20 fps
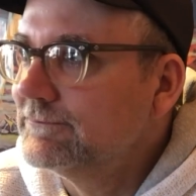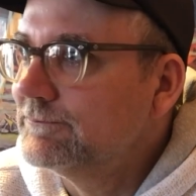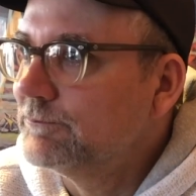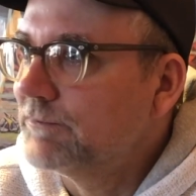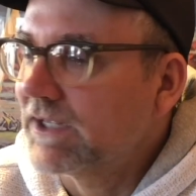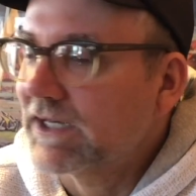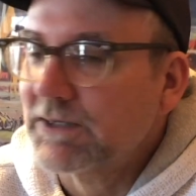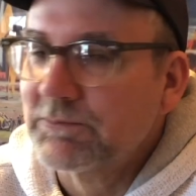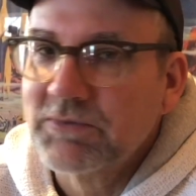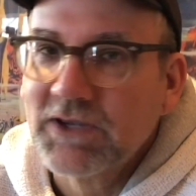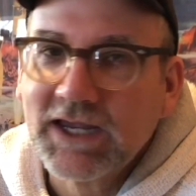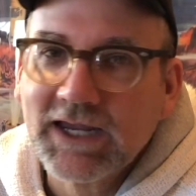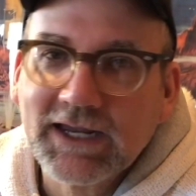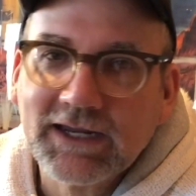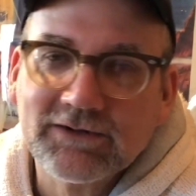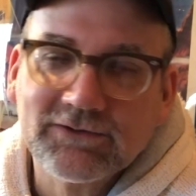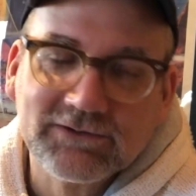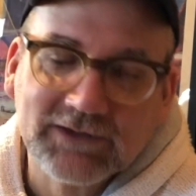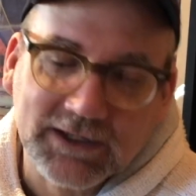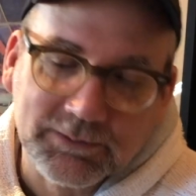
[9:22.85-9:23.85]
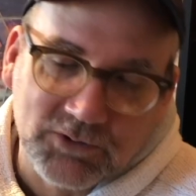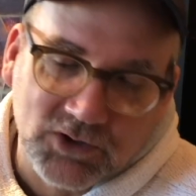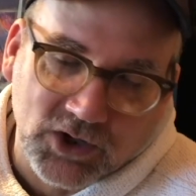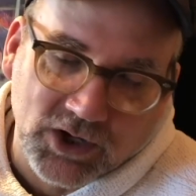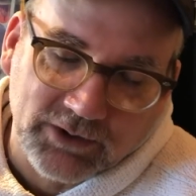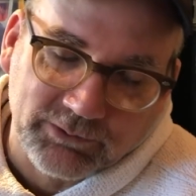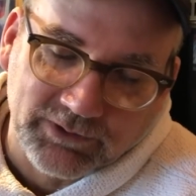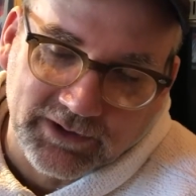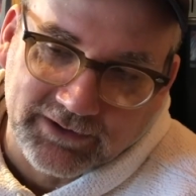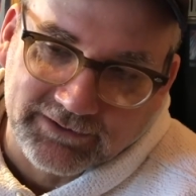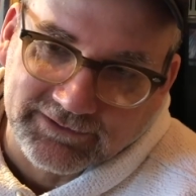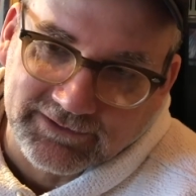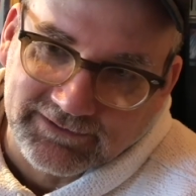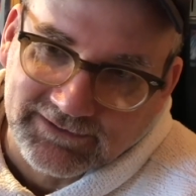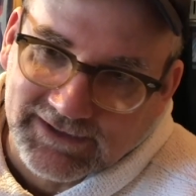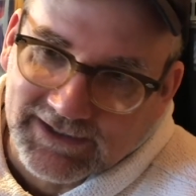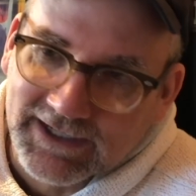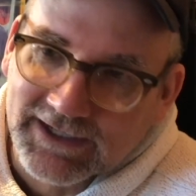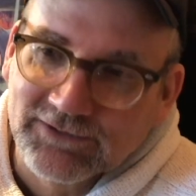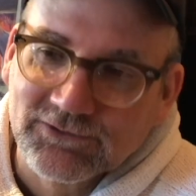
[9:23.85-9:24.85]
Betty Page came along when I was a
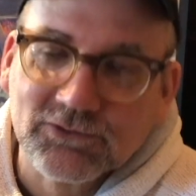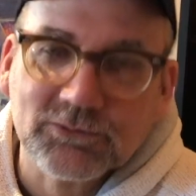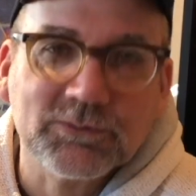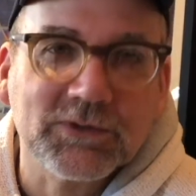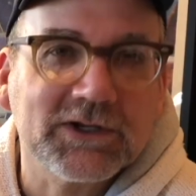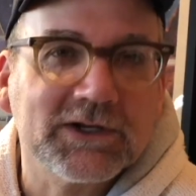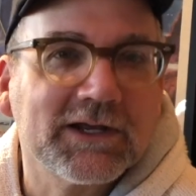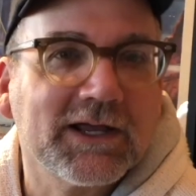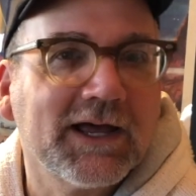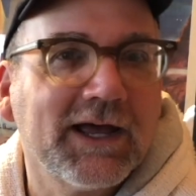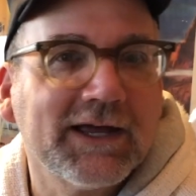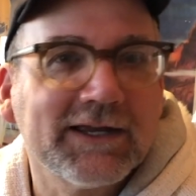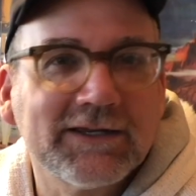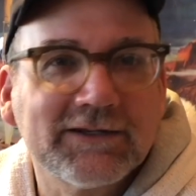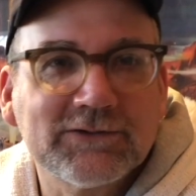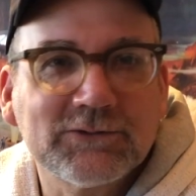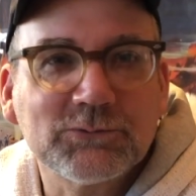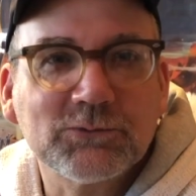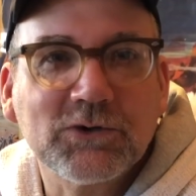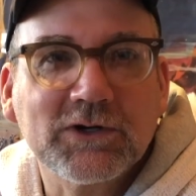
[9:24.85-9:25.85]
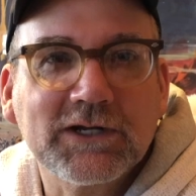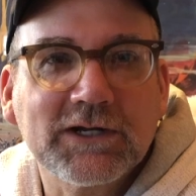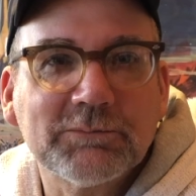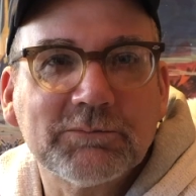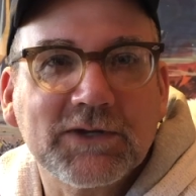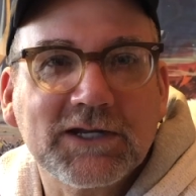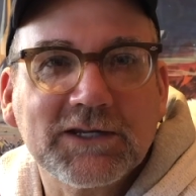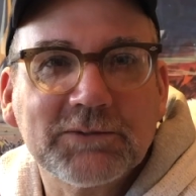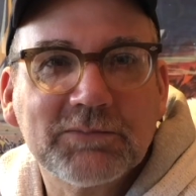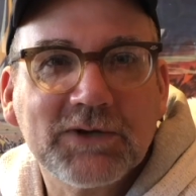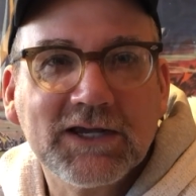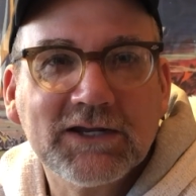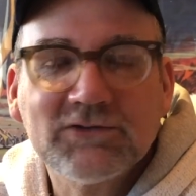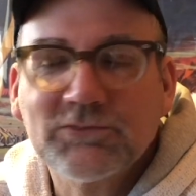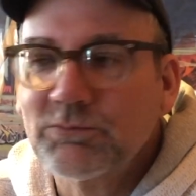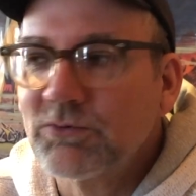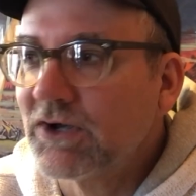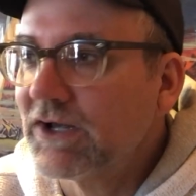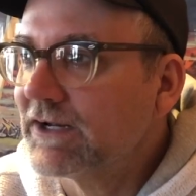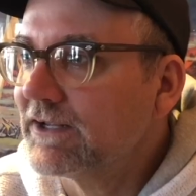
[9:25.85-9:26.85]
teenager, but I get to work on Betty
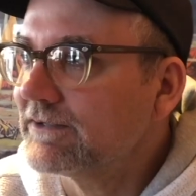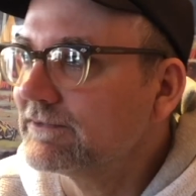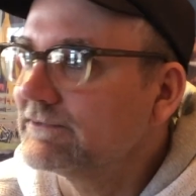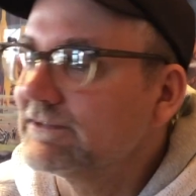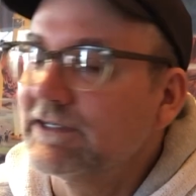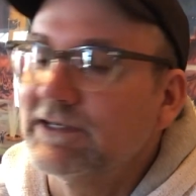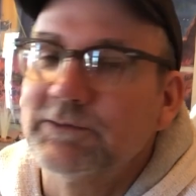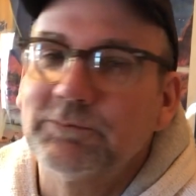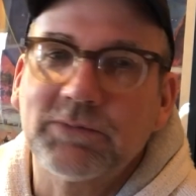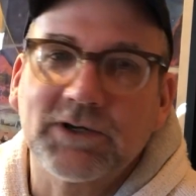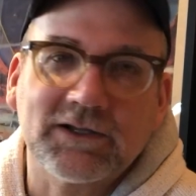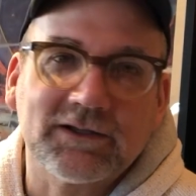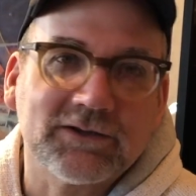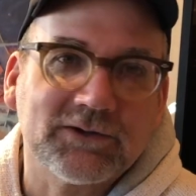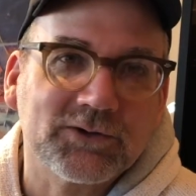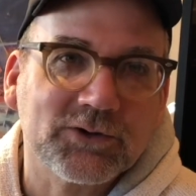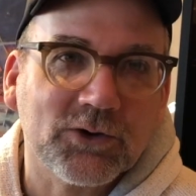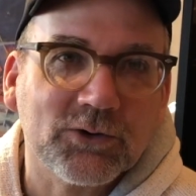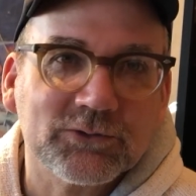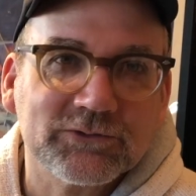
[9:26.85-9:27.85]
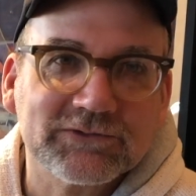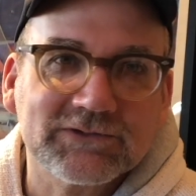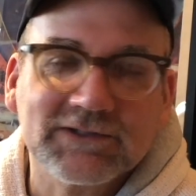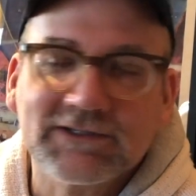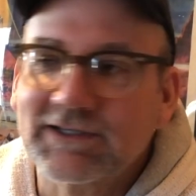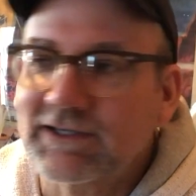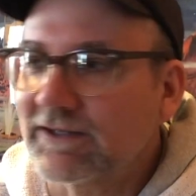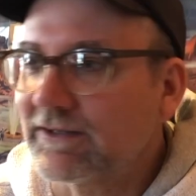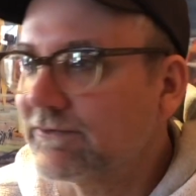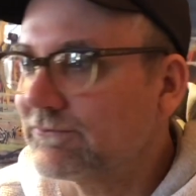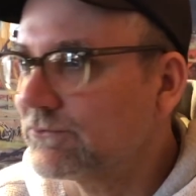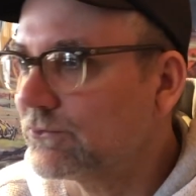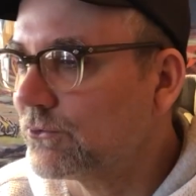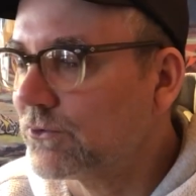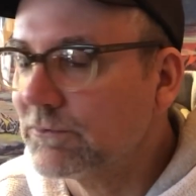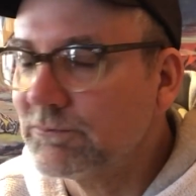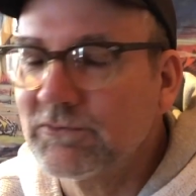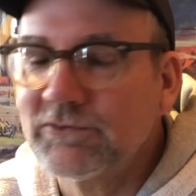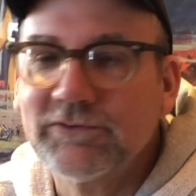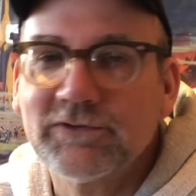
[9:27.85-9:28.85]
Page products. Bela Lugosi, I loved
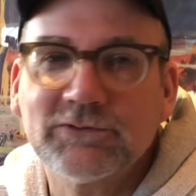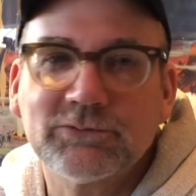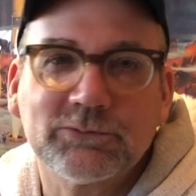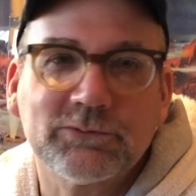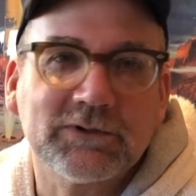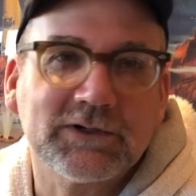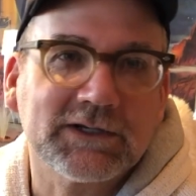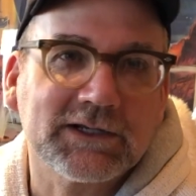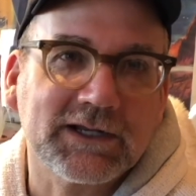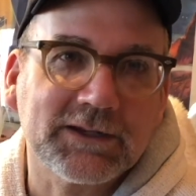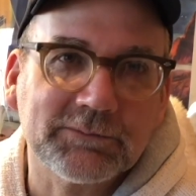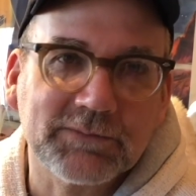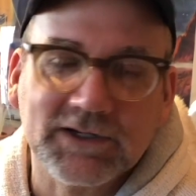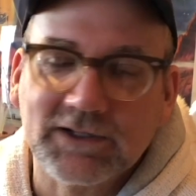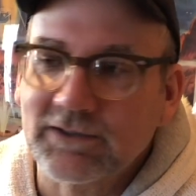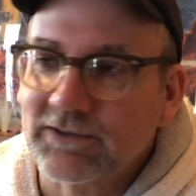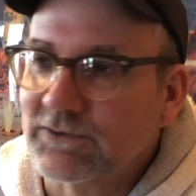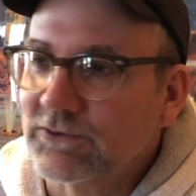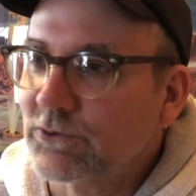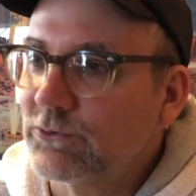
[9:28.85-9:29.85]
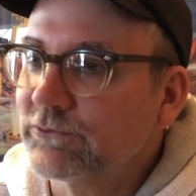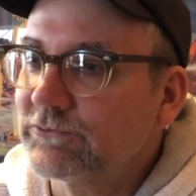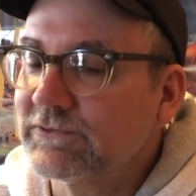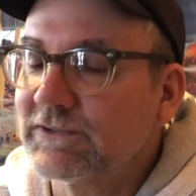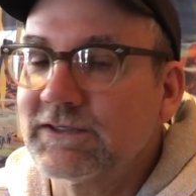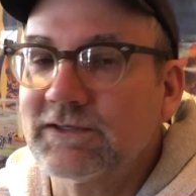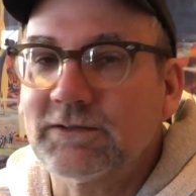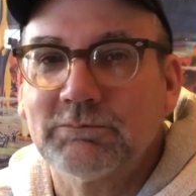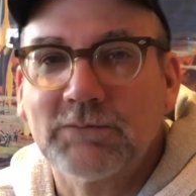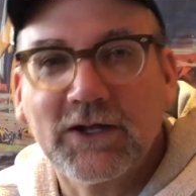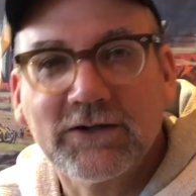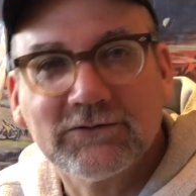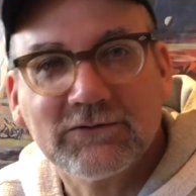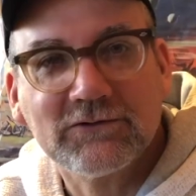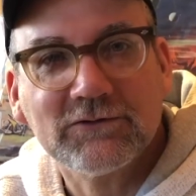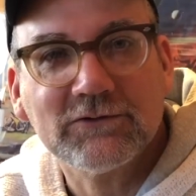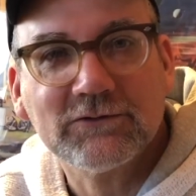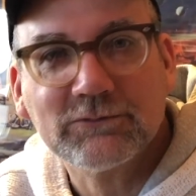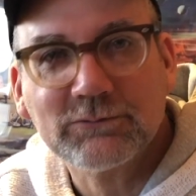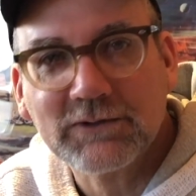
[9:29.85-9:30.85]
horror movies, working on Bela Lugosi. The
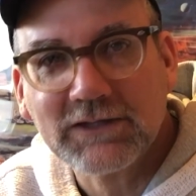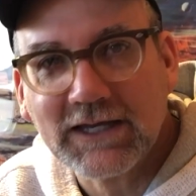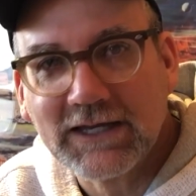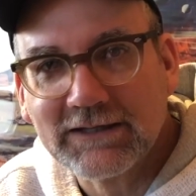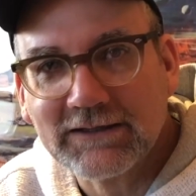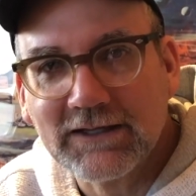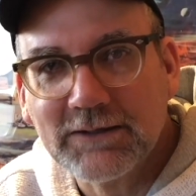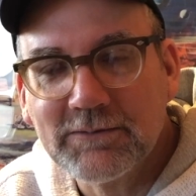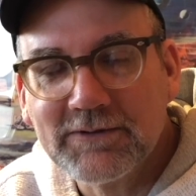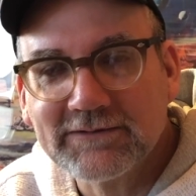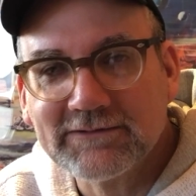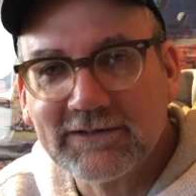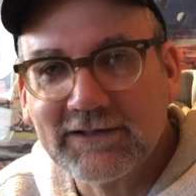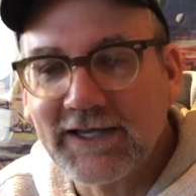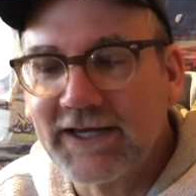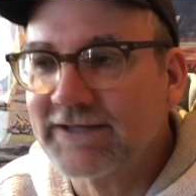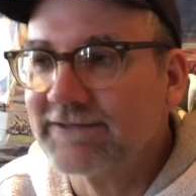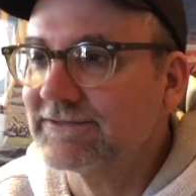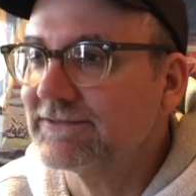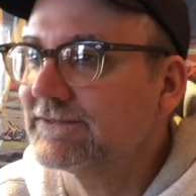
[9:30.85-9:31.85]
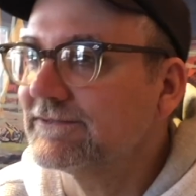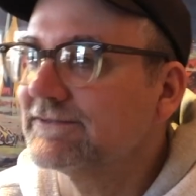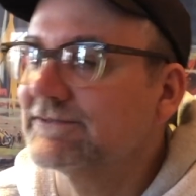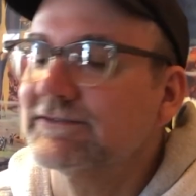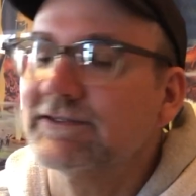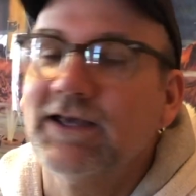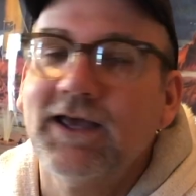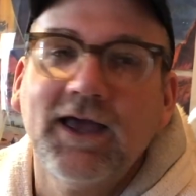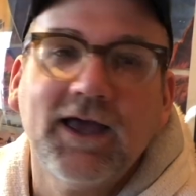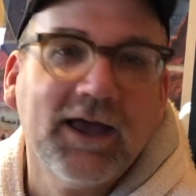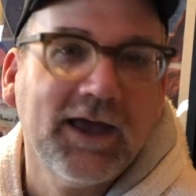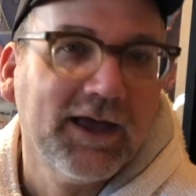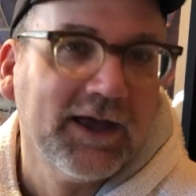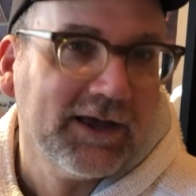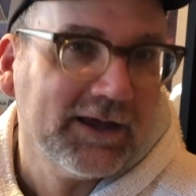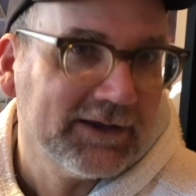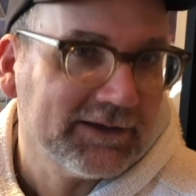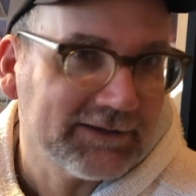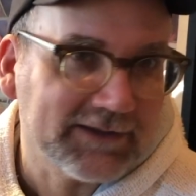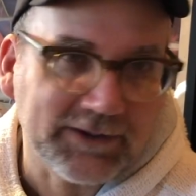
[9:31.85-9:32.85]
Munsters, we had them as a license.
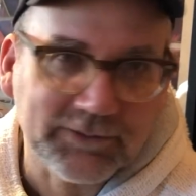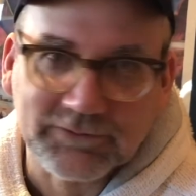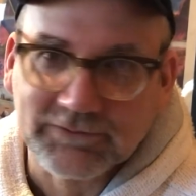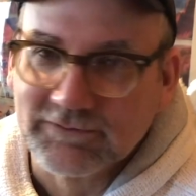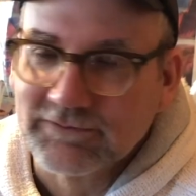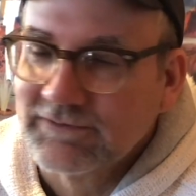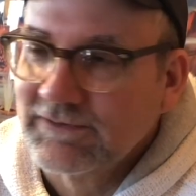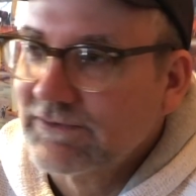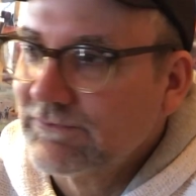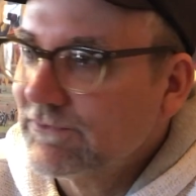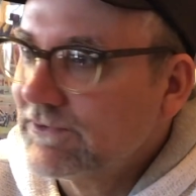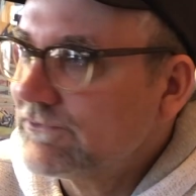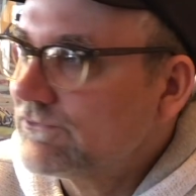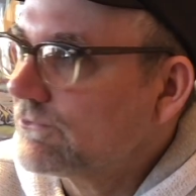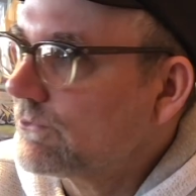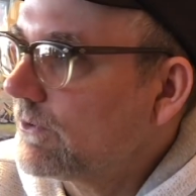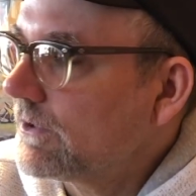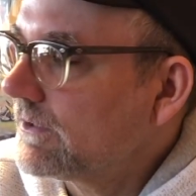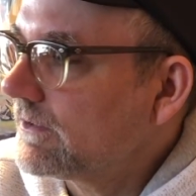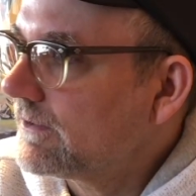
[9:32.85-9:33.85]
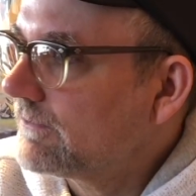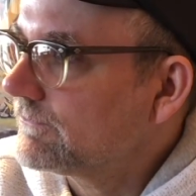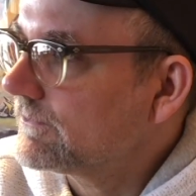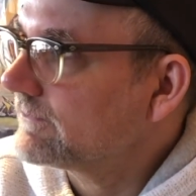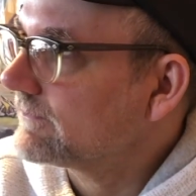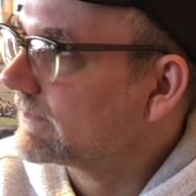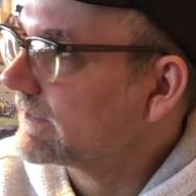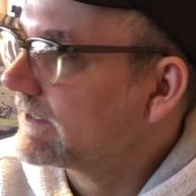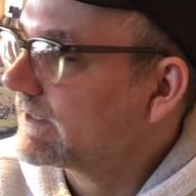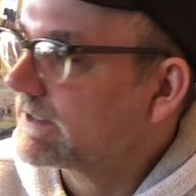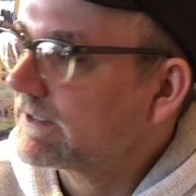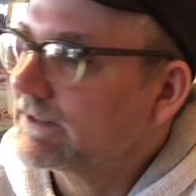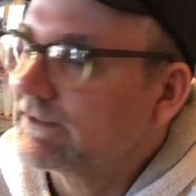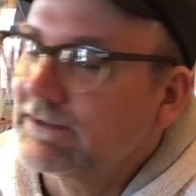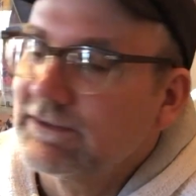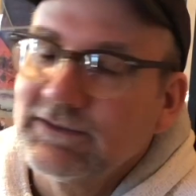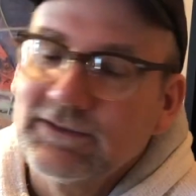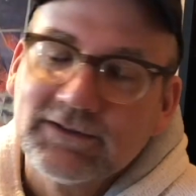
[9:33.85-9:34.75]
That was a TV show I loved as a kid.